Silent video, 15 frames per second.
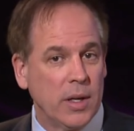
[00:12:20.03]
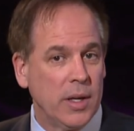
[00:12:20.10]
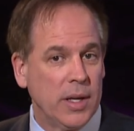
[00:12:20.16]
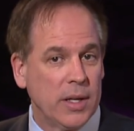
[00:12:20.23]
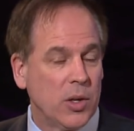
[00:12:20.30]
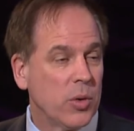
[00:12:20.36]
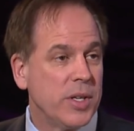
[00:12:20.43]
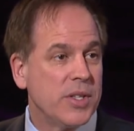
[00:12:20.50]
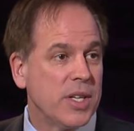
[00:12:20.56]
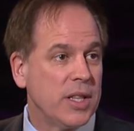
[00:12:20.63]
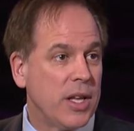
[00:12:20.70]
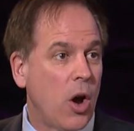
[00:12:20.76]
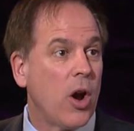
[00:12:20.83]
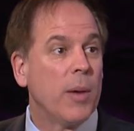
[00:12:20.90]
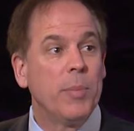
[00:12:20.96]

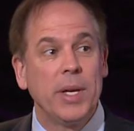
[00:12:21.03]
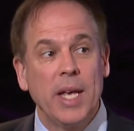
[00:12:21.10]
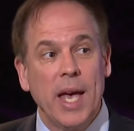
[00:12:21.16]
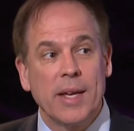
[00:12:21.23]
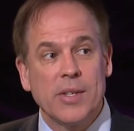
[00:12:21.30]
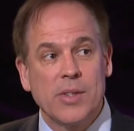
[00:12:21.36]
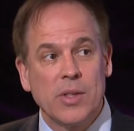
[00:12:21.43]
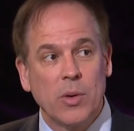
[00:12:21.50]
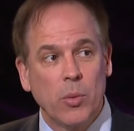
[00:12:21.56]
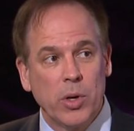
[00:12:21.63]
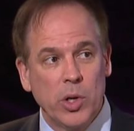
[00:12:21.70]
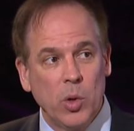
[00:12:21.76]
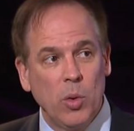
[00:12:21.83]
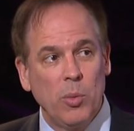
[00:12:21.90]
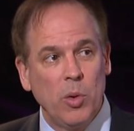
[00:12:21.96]
increasing the RPS, the
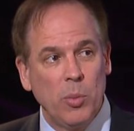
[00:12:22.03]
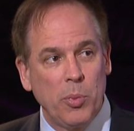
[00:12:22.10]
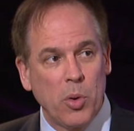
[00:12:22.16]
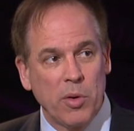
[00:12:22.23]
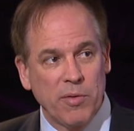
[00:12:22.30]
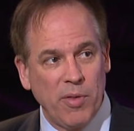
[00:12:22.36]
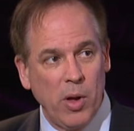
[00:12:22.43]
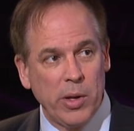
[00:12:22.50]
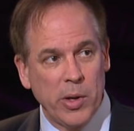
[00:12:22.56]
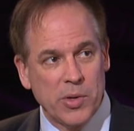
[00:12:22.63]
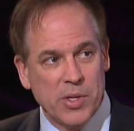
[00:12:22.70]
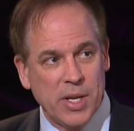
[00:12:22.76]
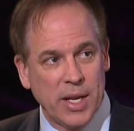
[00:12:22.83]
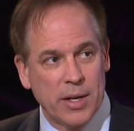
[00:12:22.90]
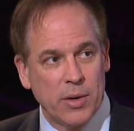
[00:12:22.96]
Renewable Portfolio
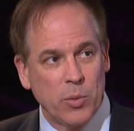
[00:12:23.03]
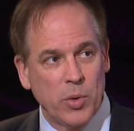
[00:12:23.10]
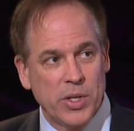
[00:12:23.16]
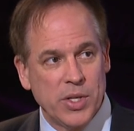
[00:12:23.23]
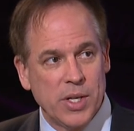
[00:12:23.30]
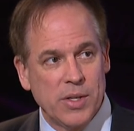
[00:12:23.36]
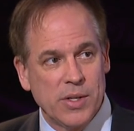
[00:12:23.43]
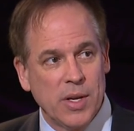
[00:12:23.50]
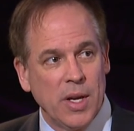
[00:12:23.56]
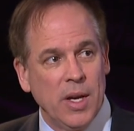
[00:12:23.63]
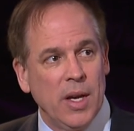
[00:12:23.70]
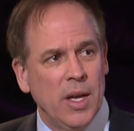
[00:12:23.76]
Standard, which is